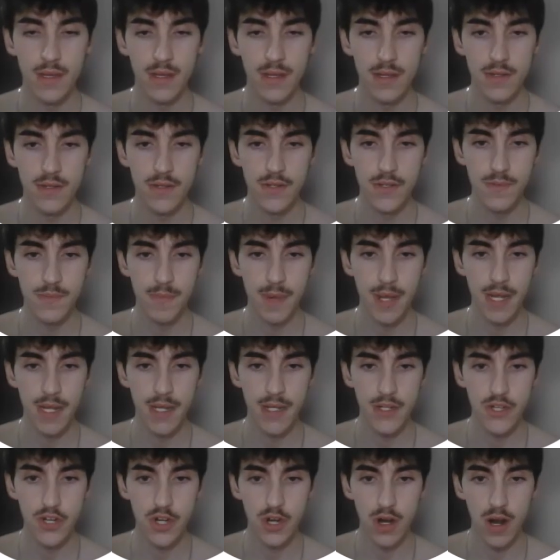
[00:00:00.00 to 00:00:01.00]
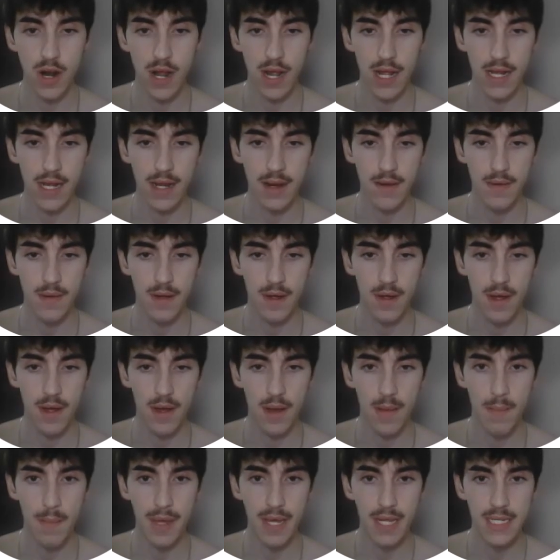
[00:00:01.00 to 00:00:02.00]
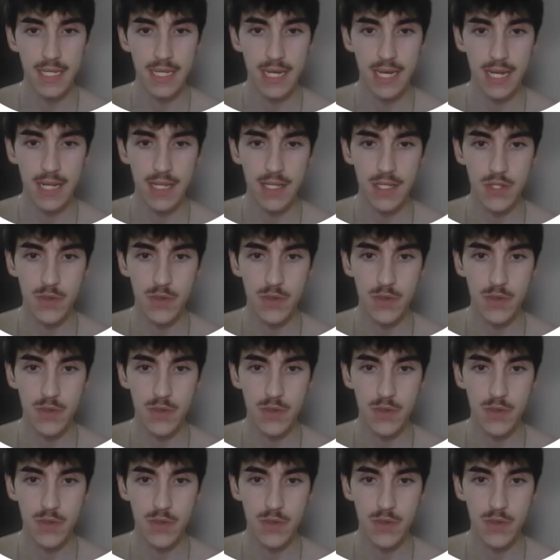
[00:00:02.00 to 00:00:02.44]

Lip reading: just making sure I can maintain